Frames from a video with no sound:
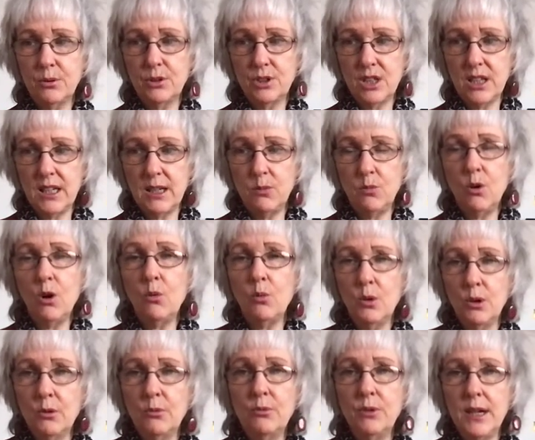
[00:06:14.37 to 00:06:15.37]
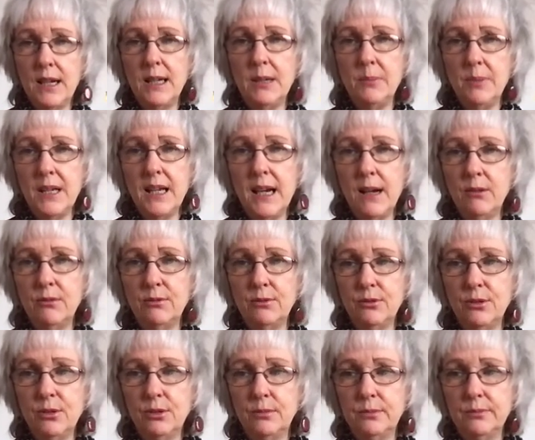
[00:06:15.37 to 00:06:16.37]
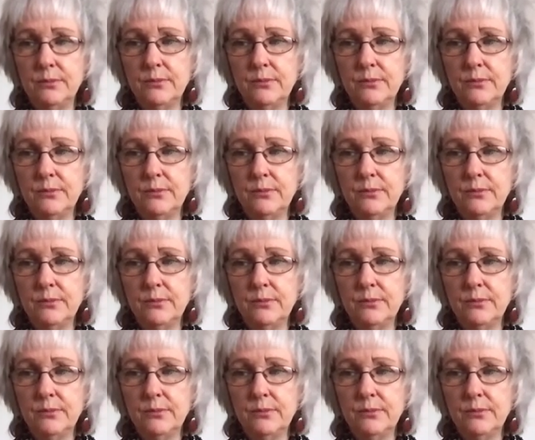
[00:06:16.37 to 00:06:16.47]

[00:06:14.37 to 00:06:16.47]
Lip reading: see what will really be helpful.